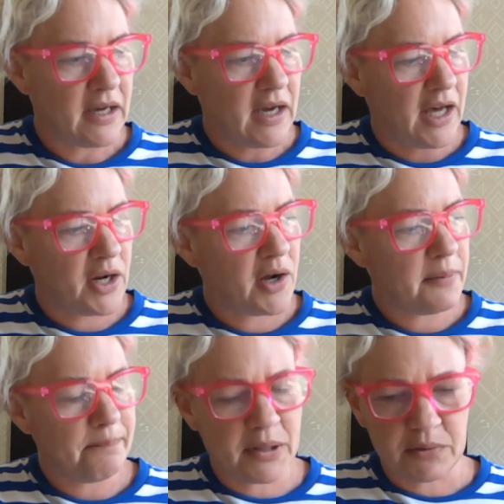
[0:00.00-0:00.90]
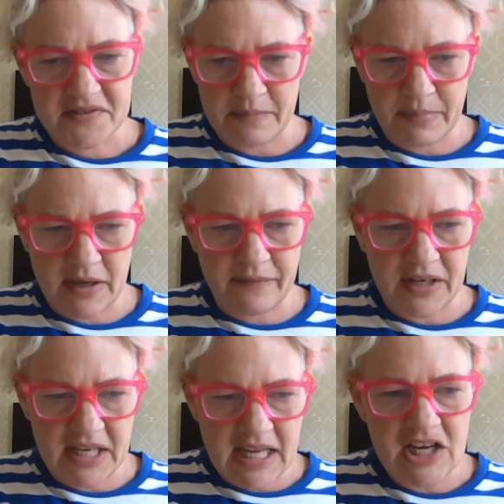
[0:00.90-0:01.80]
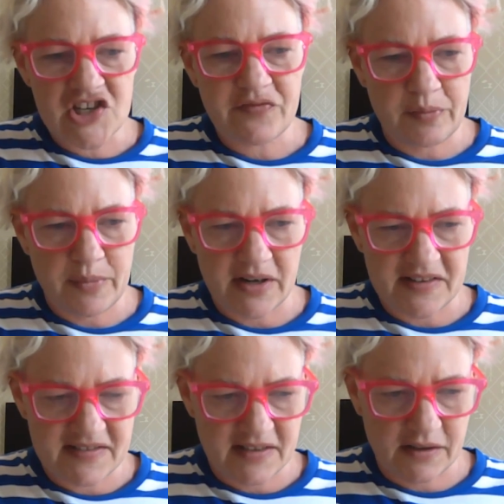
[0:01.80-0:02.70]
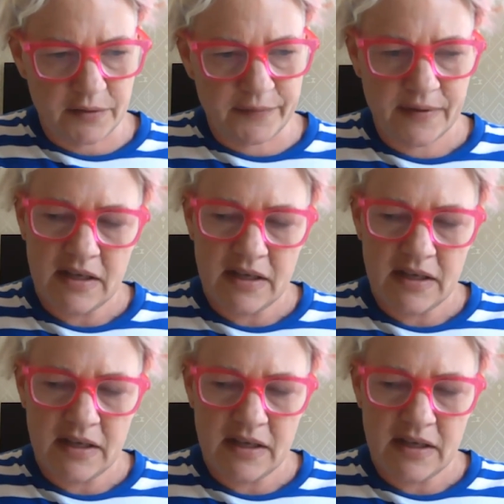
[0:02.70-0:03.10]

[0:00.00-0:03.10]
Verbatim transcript: And I built a bit of a niche for myself